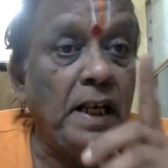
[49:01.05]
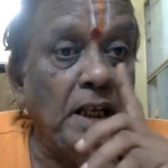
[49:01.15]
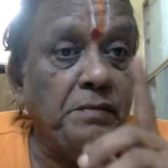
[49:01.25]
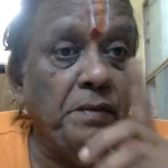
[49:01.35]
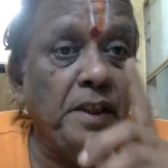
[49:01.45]

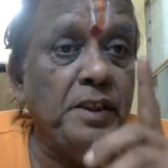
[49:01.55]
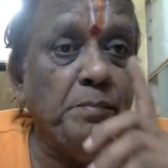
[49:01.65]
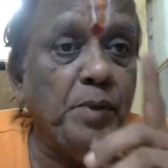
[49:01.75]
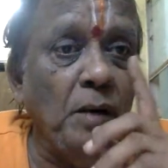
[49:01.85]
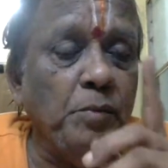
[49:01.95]
as far as a
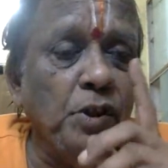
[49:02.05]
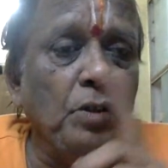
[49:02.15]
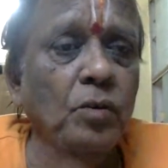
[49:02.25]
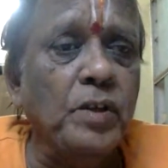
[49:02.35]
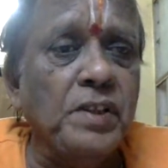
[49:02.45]
promissory
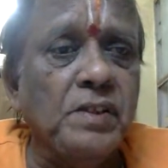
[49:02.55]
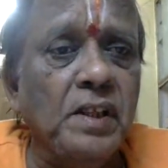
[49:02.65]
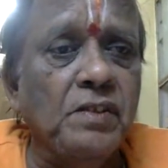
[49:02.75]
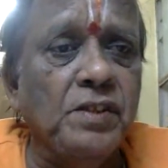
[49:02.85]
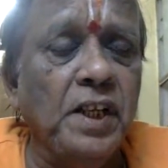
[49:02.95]
note is
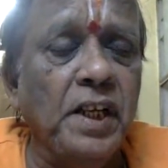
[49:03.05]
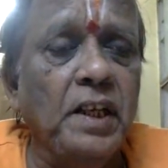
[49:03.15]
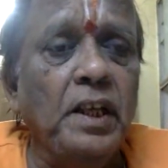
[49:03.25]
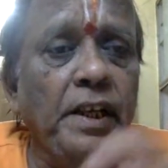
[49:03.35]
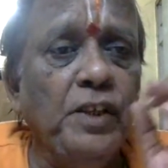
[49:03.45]
concerned,
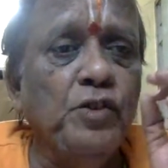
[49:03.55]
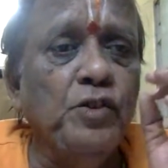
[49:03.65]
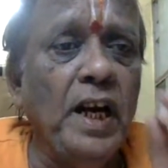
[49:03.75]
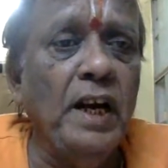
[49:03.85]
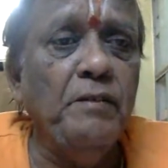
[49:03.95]
it should have a